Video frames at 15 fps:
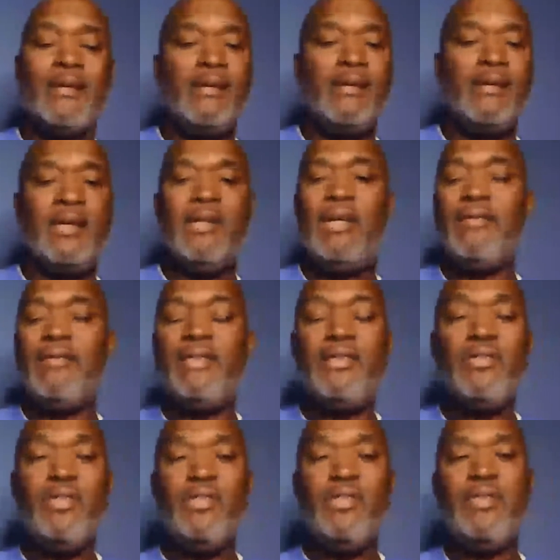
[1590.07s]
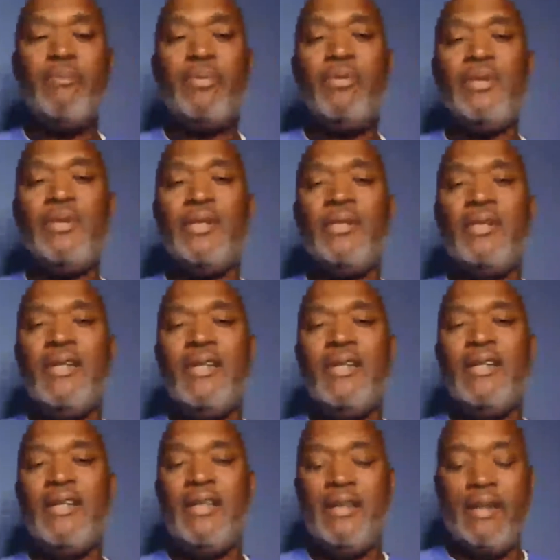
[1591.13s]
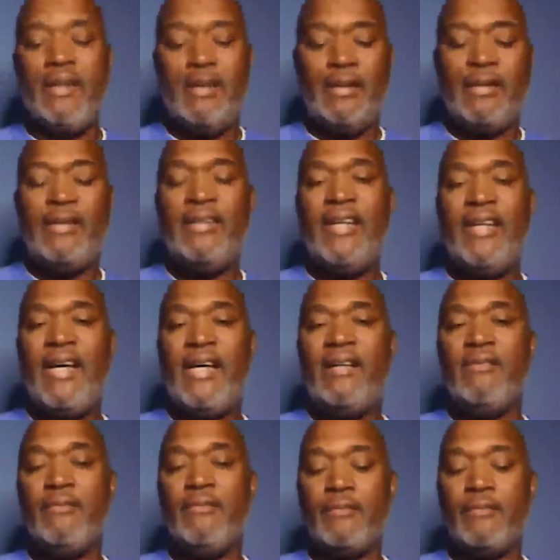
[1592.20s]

I am so disappointed that